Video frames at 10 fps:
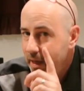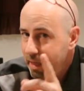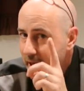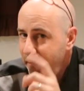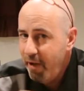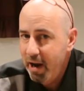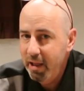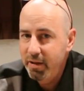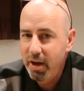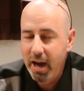They're
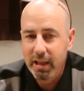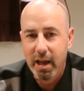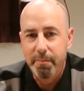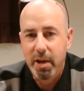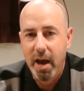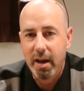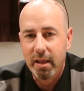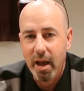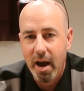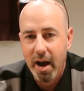fairly tight-lipped down
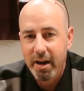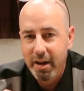at Lyon,